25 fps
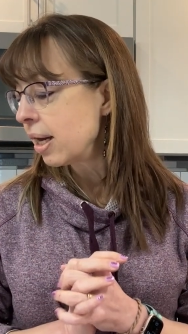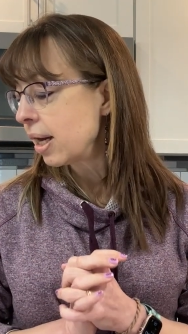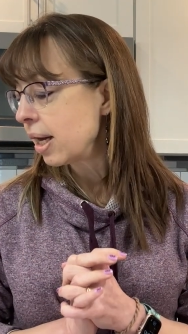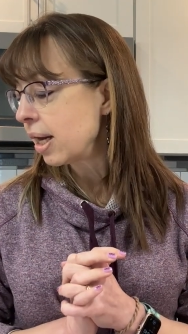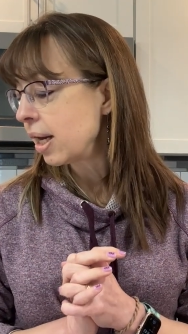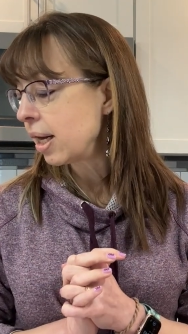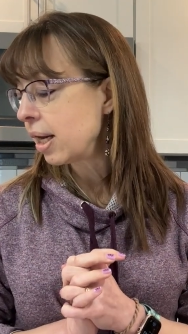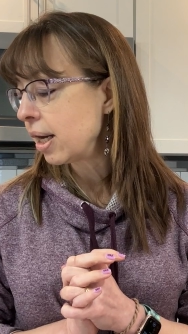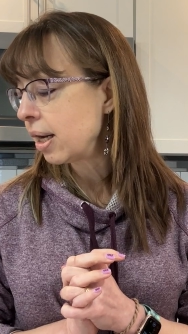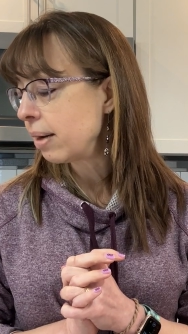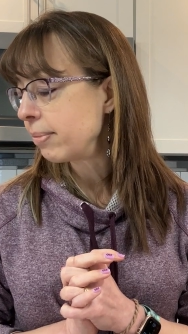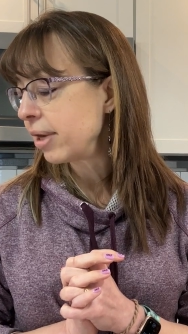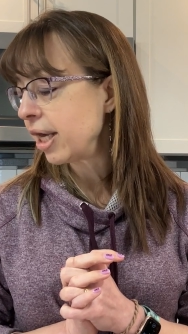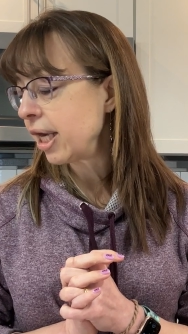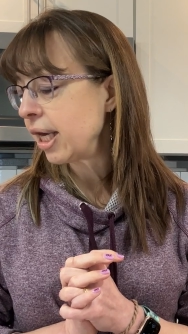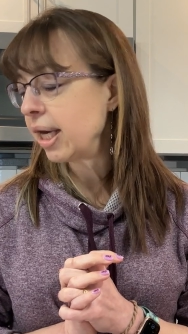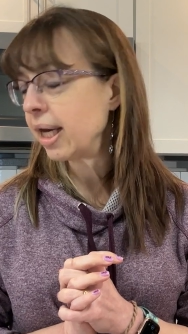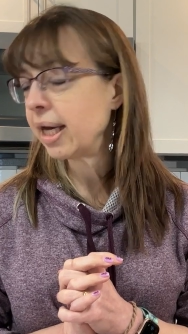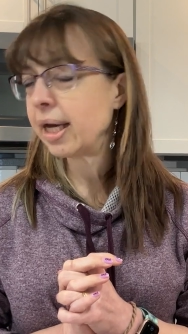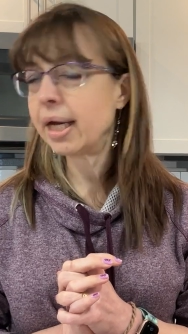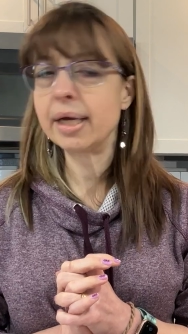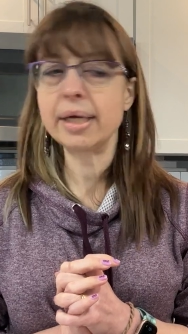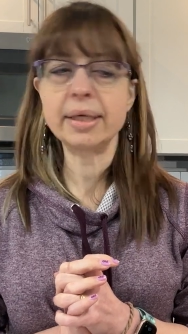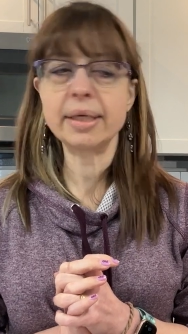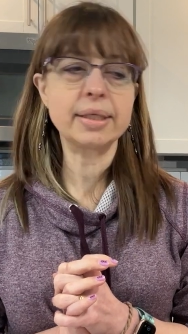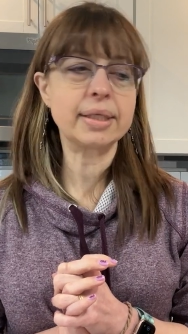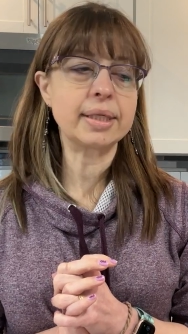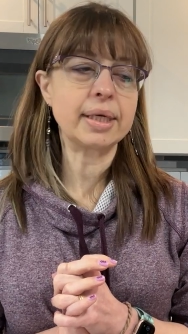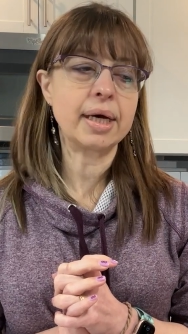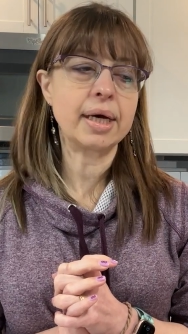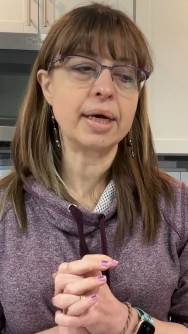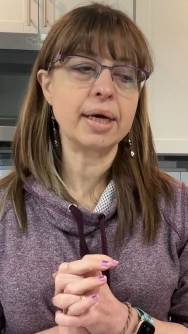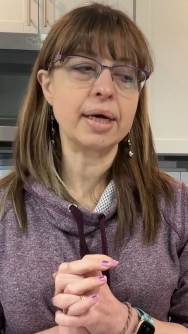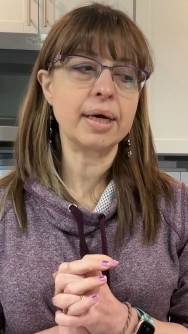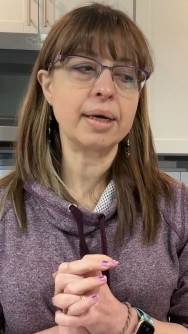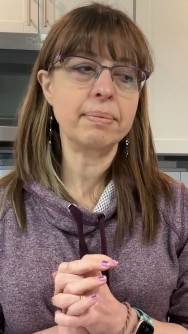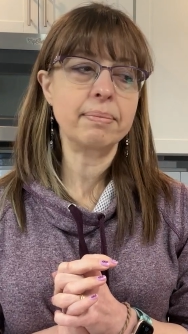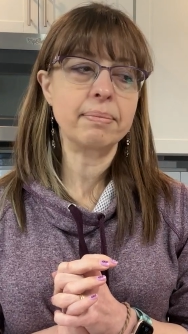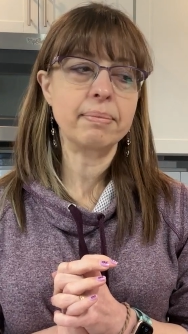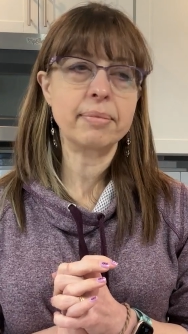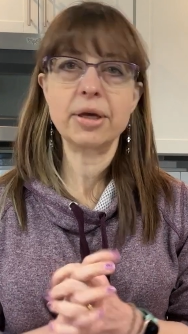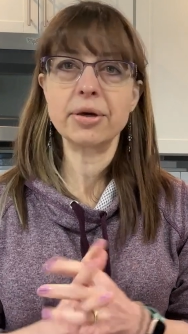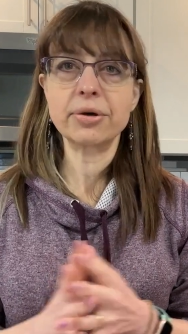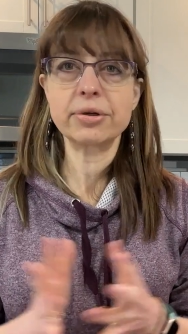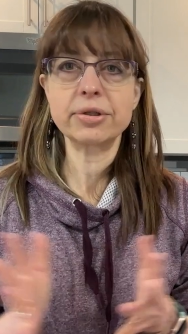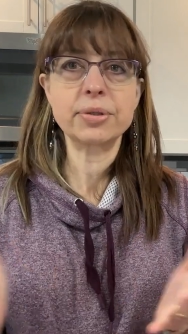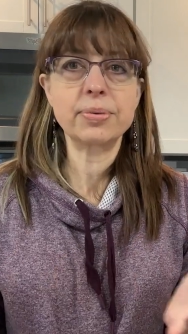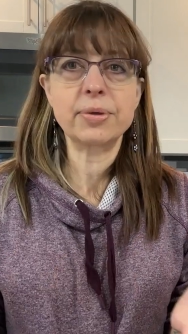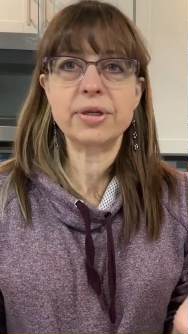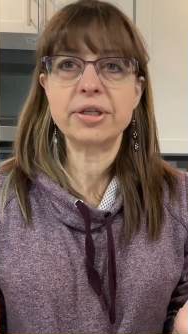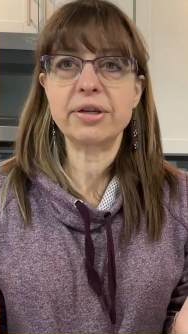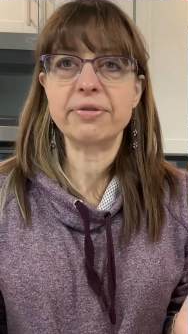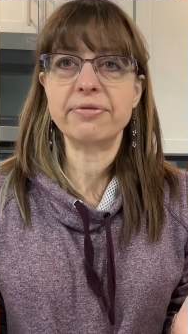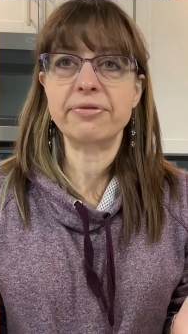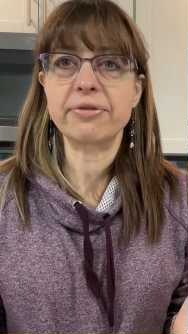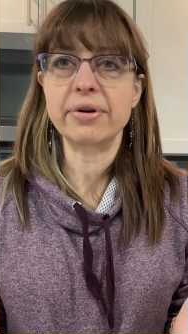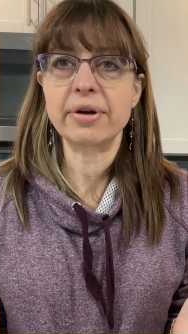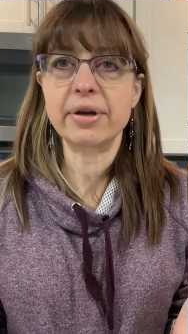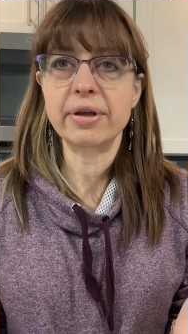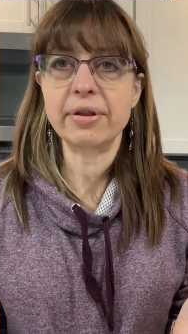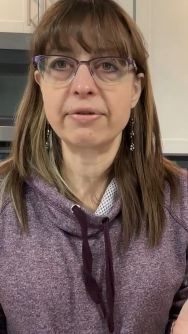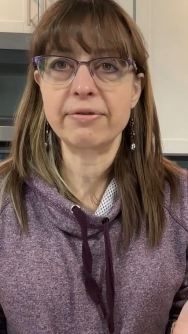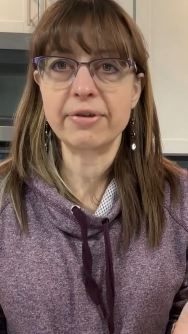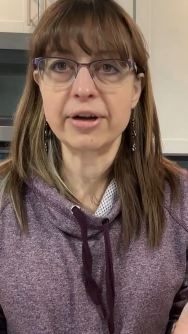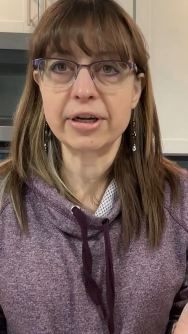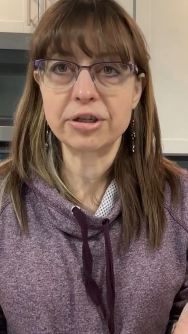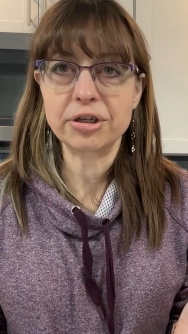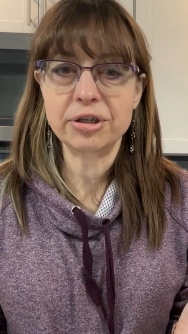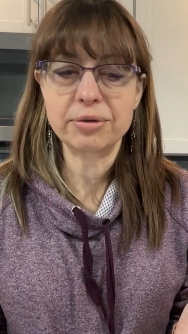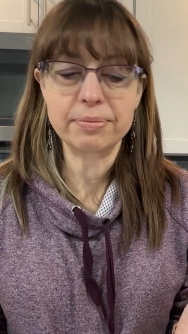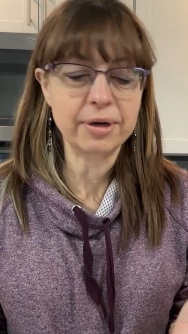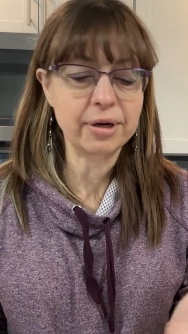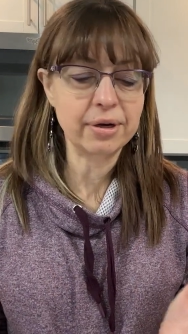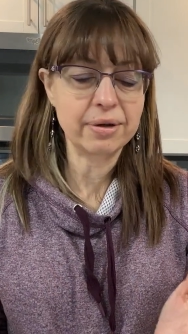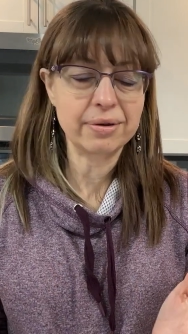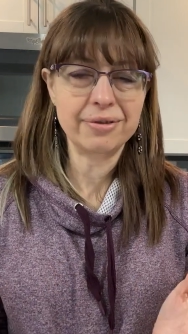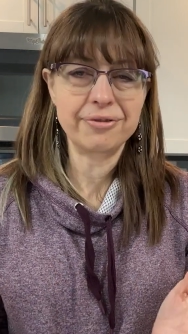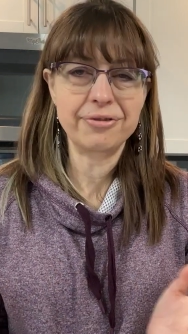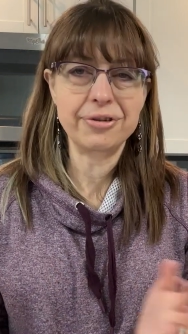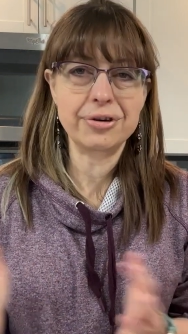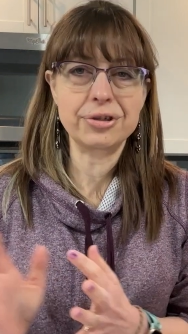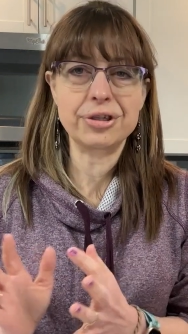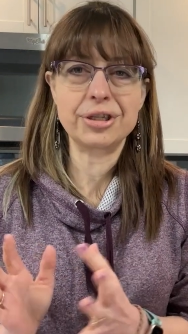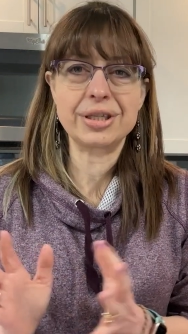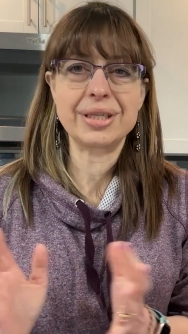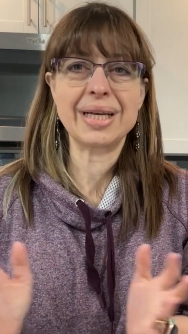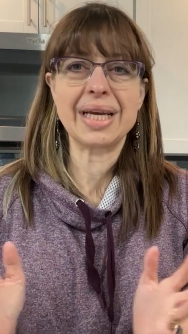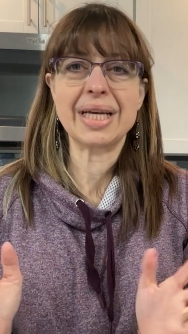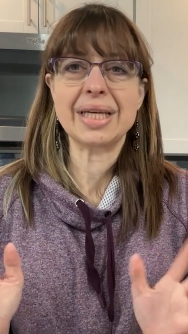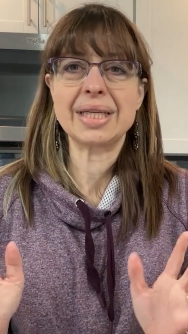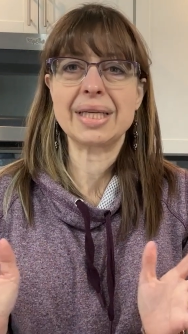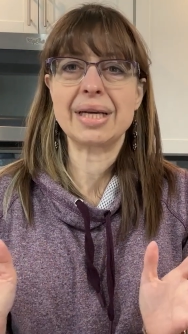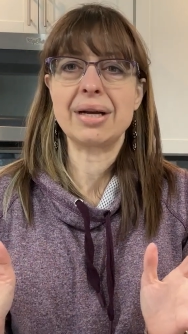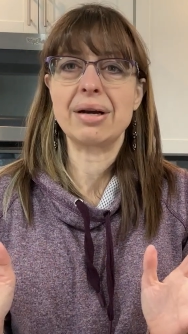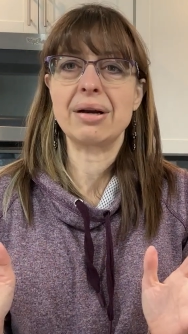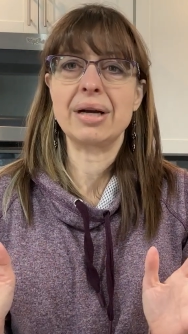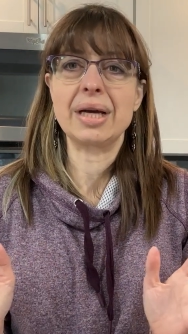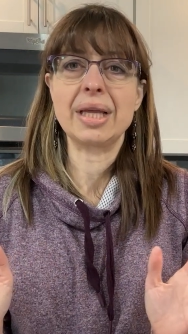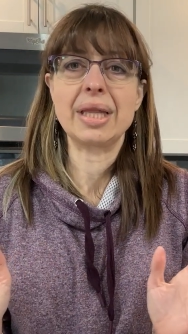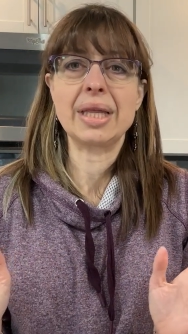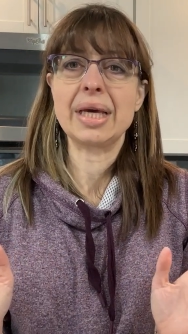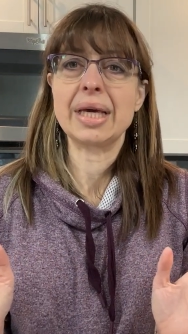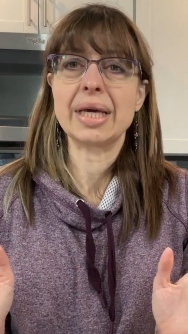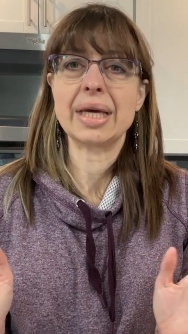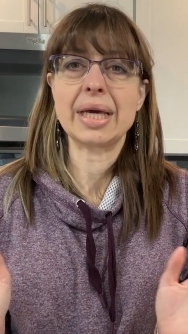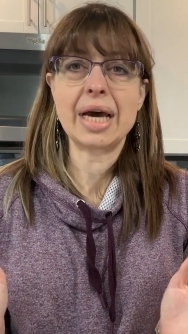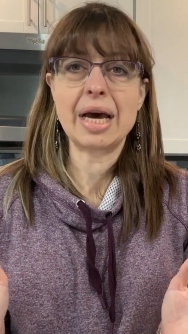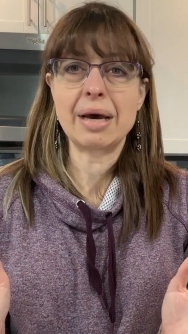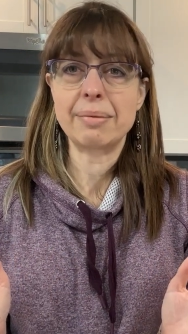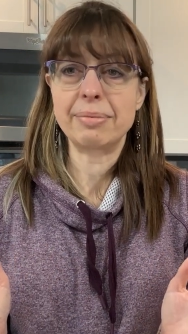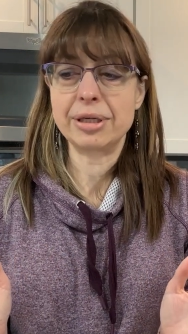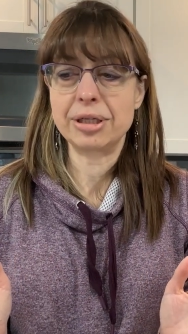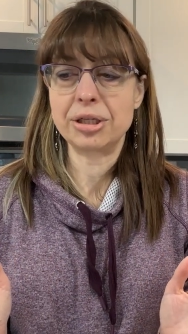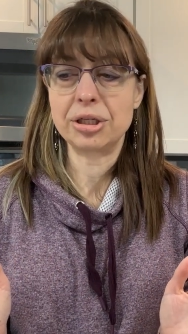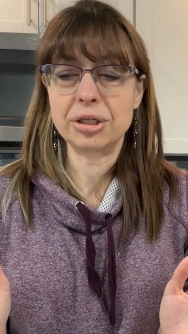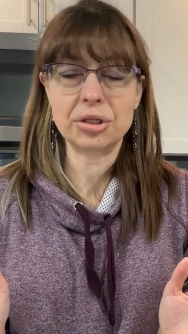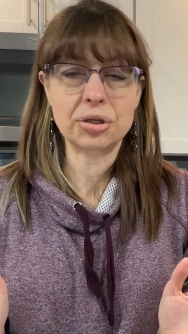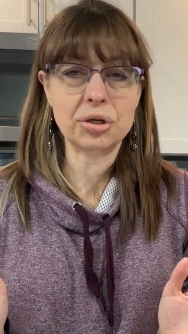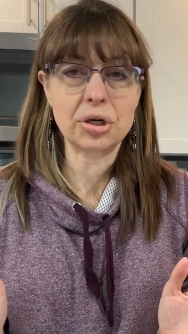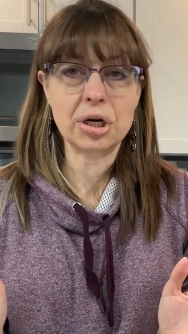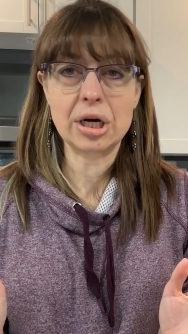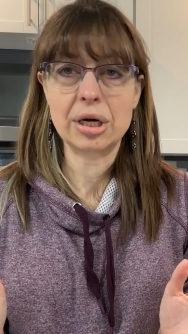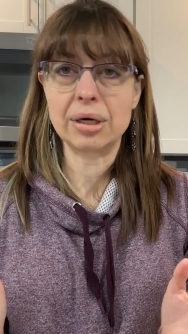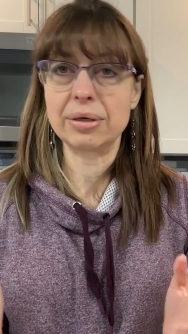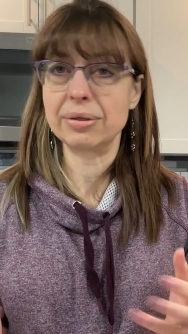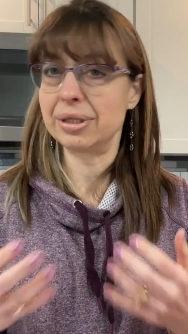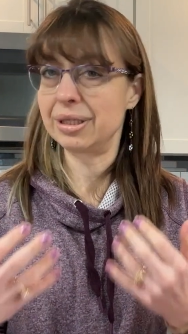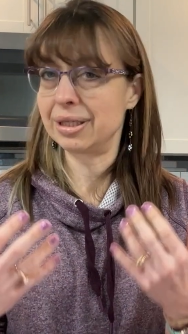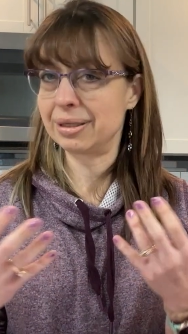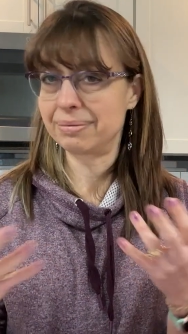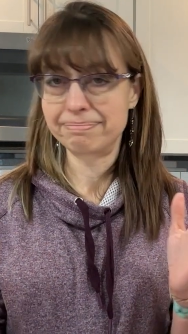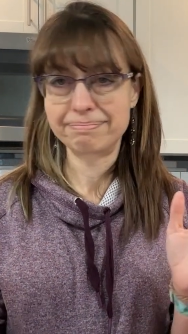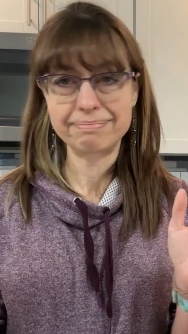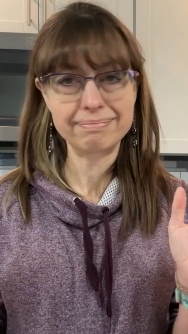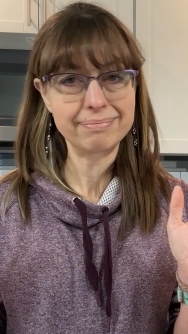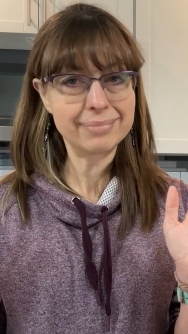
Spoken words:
You can switch it for another vegetable. If you're just like, Sarah, I think cabbage is gross.